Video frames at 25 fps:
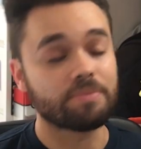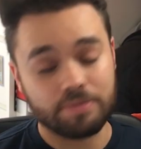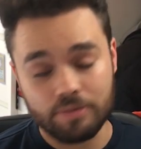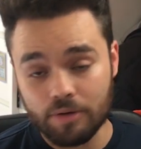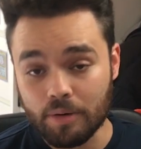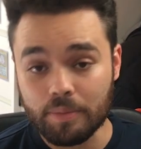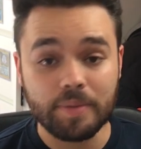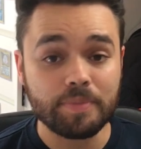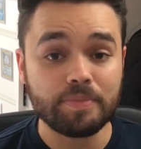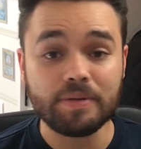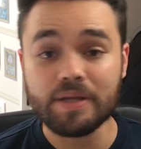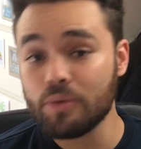You're
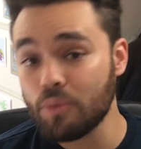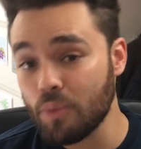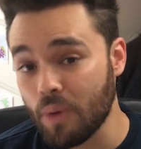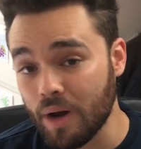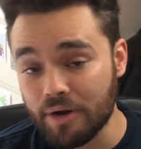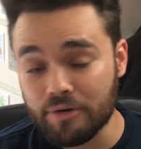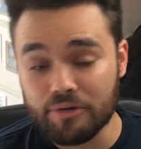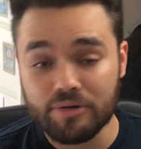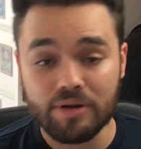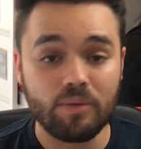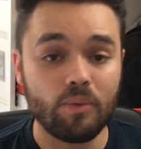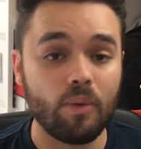probably
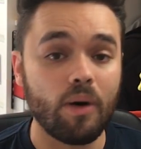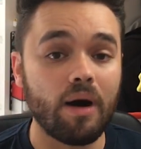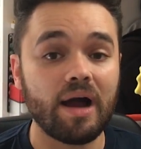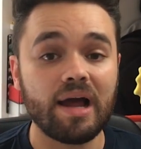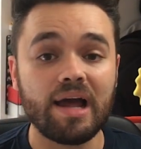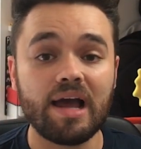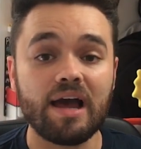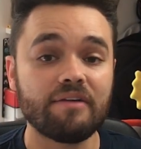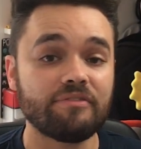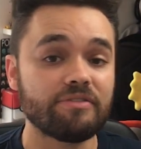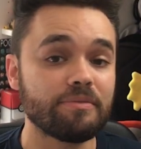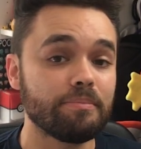wondering why
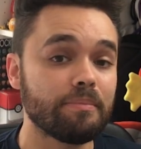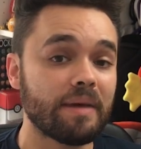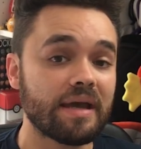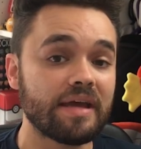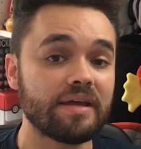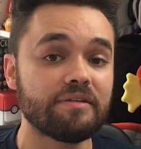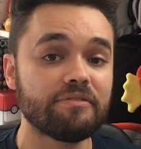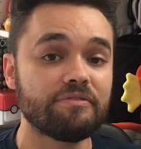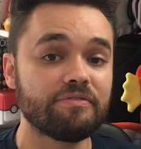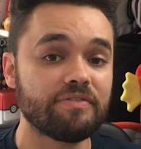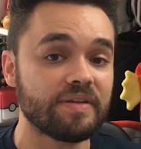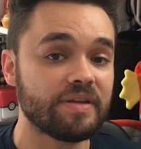I haven't
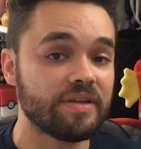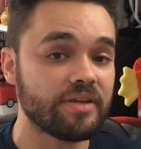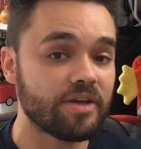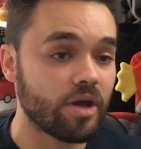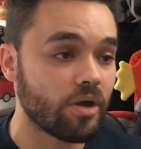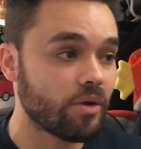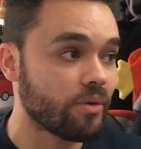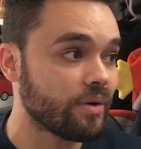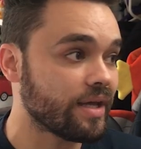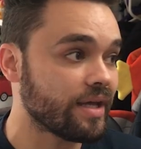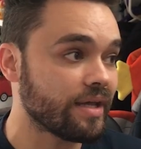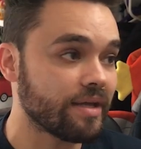made a video